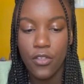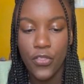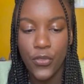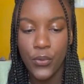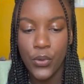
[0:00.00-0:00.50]

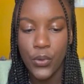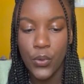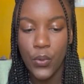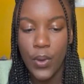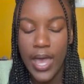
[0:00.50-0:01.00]

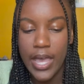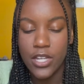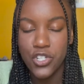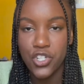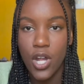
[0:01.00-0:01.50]
through
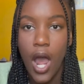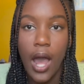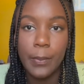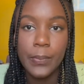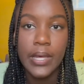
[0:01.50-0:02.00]
a
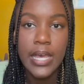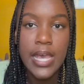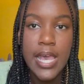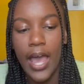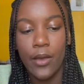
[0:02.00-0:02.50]
shop.
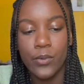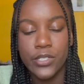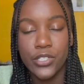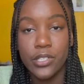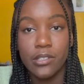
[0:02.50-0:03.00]
I
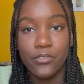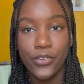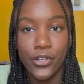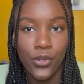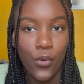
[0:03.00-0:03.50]
was looking
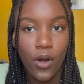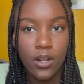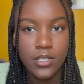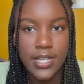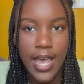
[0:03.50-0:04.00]
for a new
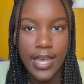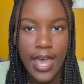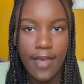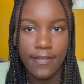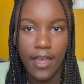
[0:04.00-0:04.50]
oracle deck,
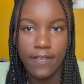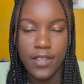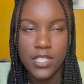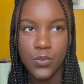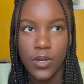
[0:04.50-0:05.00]
and then
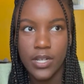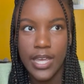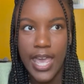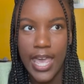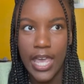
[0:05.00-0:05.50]
this one
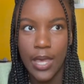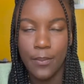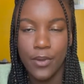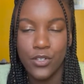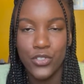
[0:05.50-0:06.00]

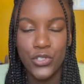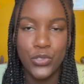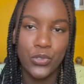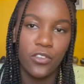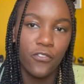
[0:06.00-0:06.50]
came
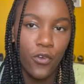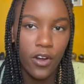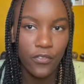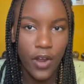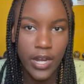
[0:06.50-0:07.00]
to the
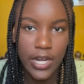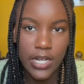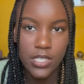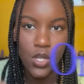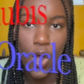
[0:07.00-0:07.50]
forefront.
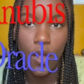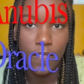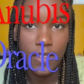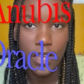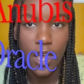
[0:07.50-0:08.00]
It is called
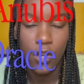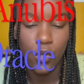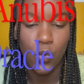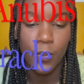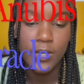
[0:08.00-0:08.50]
the
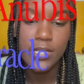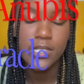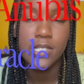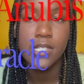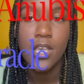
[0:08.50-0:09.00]
Anubis
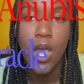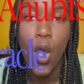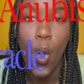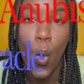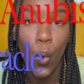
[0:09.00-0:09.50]

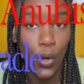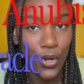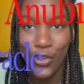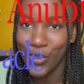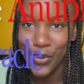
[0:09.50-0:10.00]

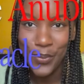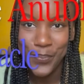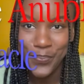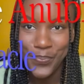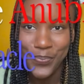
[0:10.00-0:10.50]
Oracle,
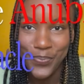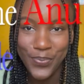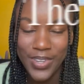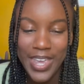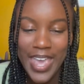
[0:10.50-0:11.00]

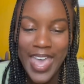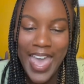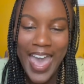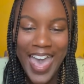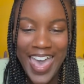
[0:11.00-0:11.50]

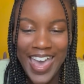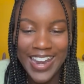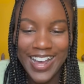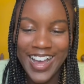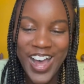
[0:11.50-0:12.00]

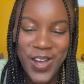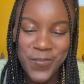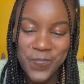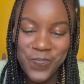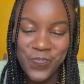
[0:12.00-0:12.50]
and
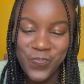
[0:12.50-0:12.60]
um